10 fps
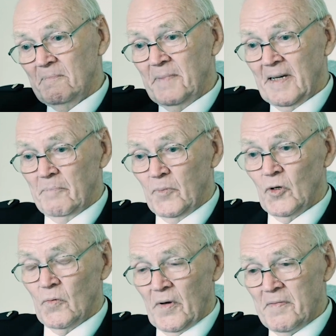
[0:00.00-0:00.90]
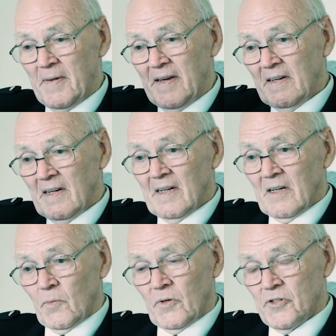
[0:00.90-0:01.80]
big book with me,
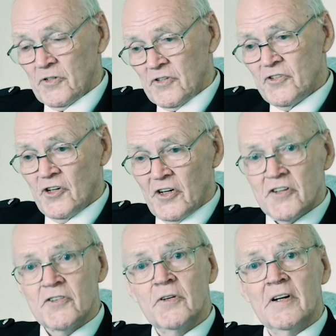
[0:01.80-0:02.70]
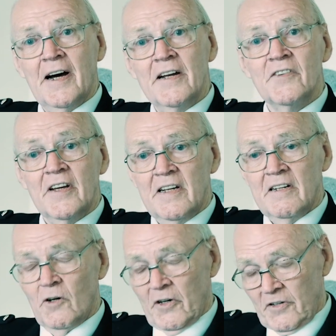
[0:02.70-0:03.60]
which was in John's own
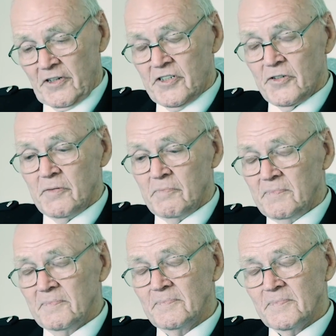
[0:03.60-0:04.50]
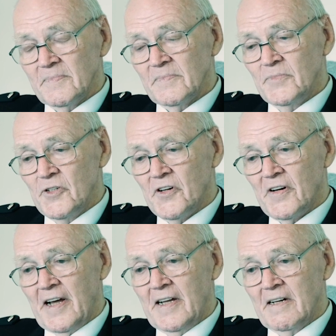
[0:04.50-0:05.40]
handwriting or his own
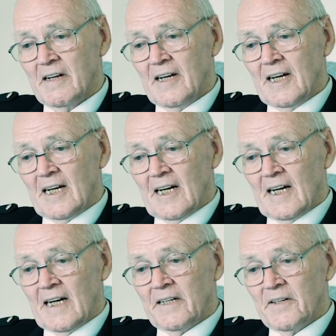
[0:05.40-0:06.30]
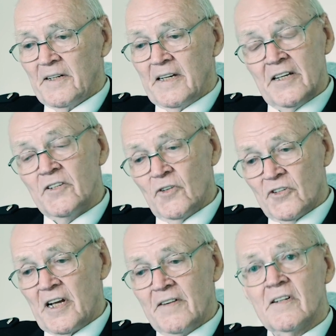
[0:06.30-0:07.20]
music writing. And he took
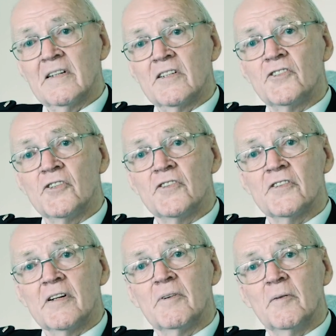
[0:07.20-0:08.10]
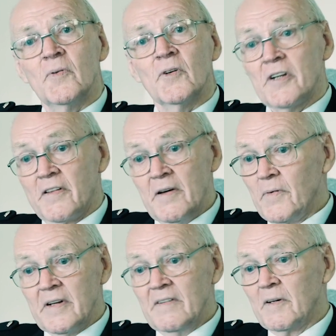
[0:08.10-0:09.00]
several of the tunes and composed. They
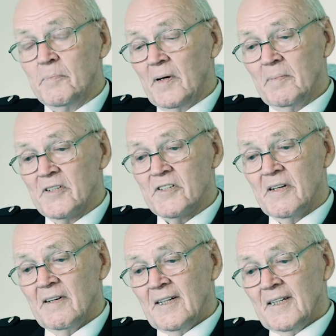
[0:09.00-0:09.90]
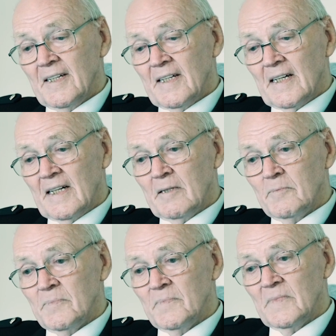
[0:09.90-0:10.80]
were never published.
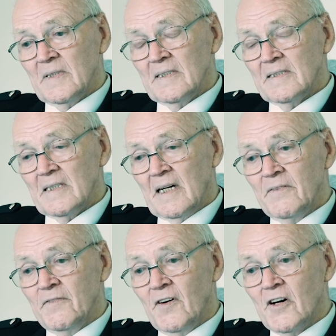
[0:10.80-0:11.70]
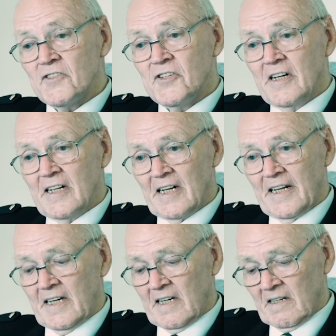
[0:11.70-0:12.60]
Unfortunately,